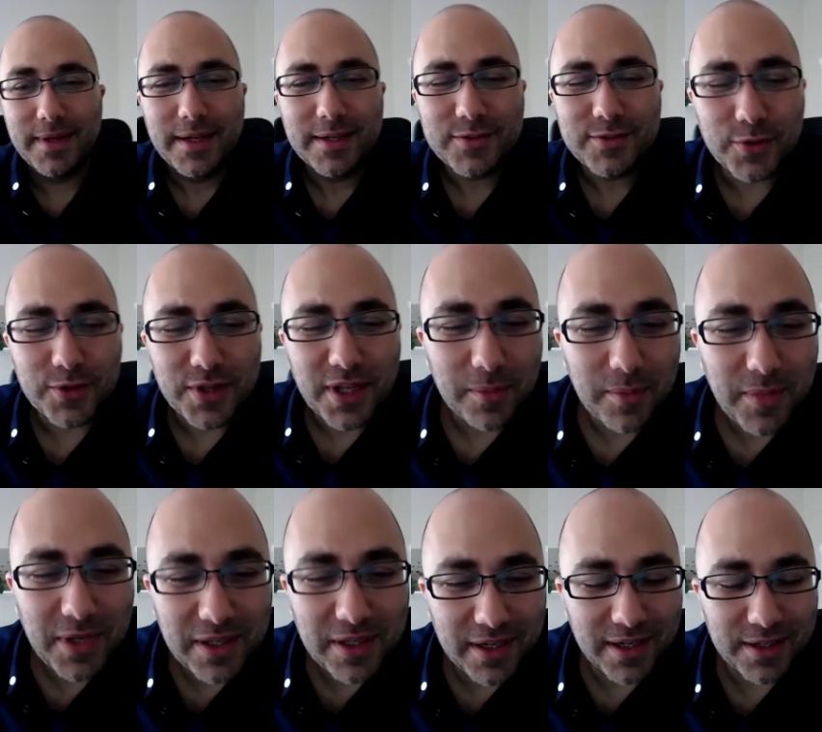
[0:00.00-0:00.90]
So tell
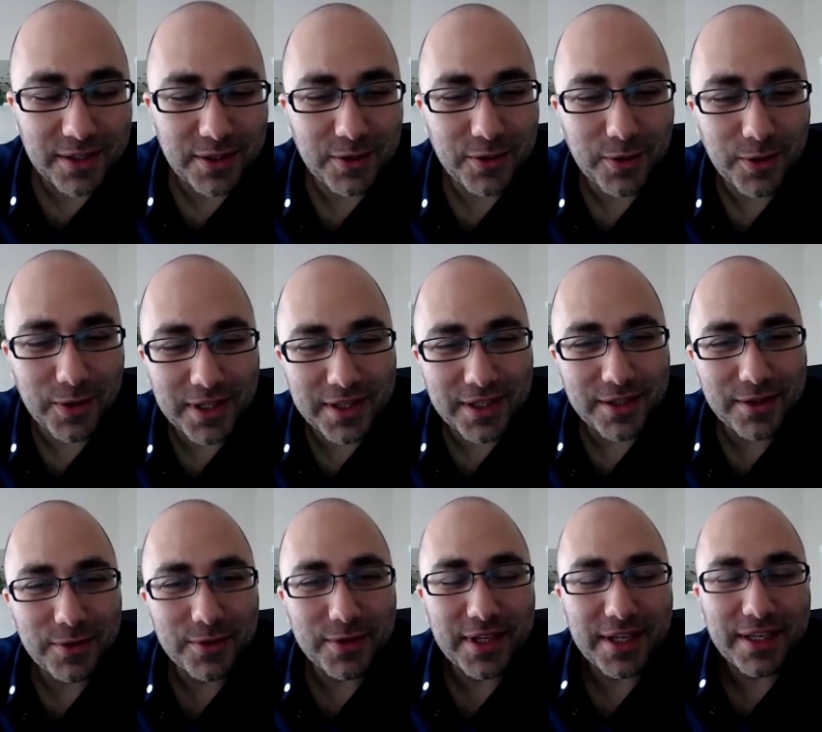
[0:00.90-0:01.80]
me, you know,
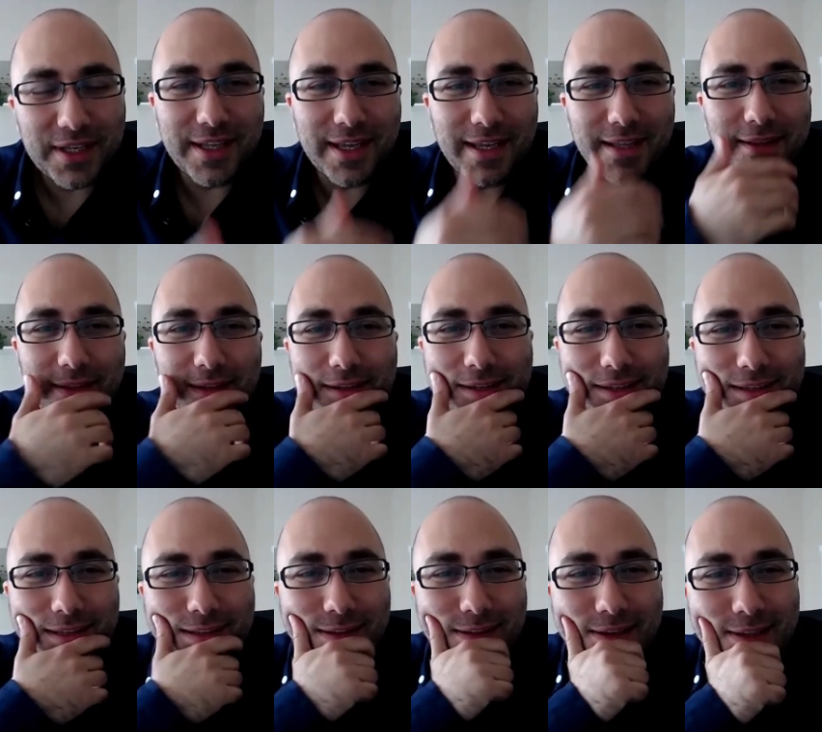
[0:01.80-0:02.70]
another thing that
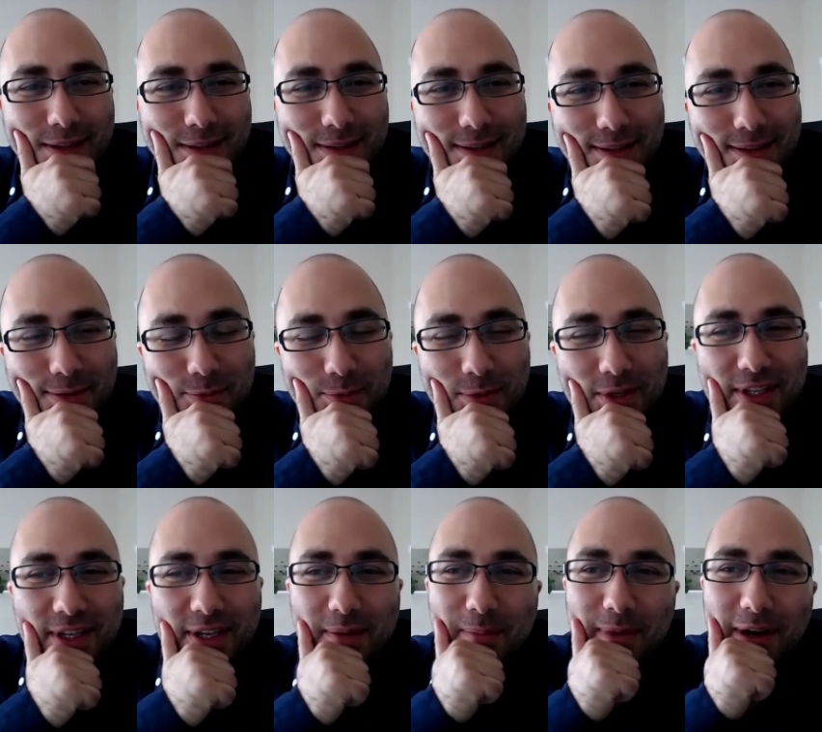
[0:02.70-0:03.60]
in
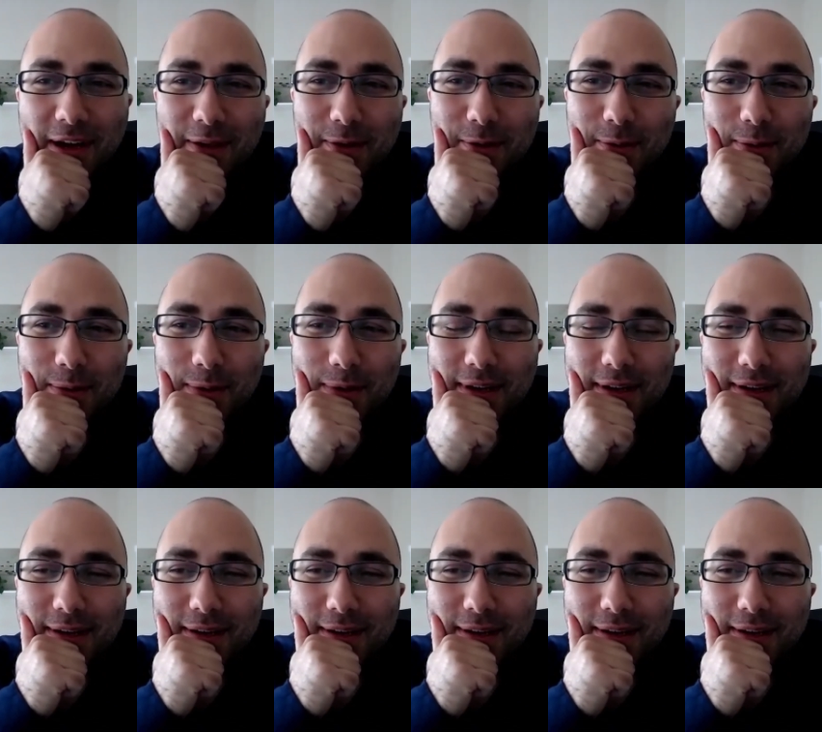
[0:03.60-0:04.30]
reading about you,